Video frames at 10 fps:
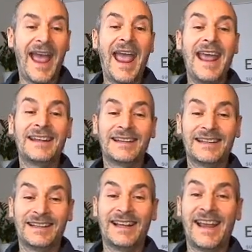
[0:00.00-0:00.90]
And
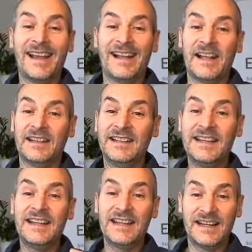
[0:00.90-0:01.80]

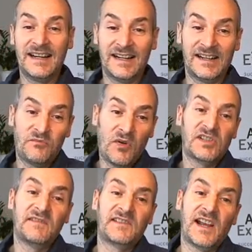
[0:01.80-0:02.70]
the
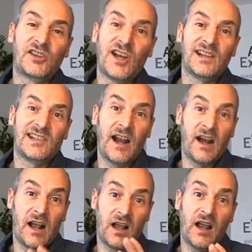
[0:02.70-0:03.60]
responsive search ads
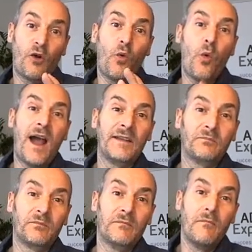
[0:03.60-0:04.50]
are a quite
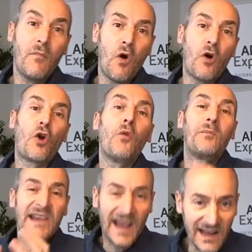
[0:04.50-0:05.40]
more
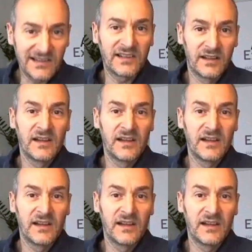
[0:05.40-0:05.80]
complicated